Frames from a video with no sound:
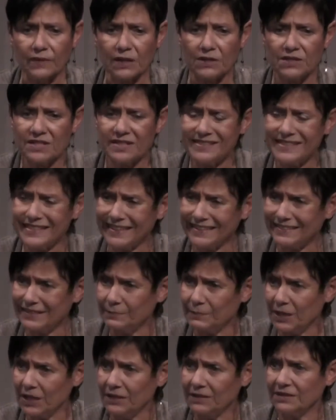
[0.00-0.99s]
6
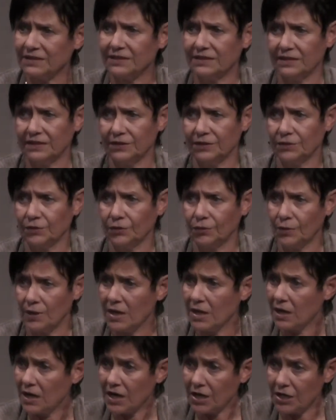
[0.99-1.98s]
months to
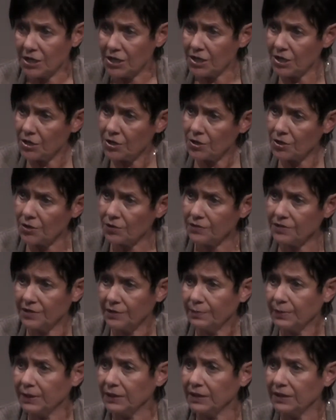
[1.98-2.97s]
a year
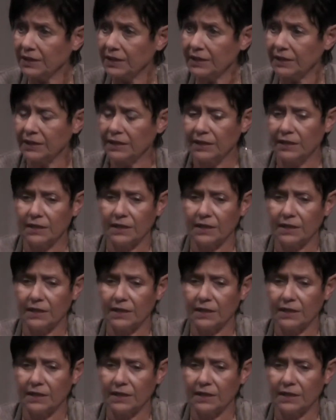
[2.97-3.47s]
typically,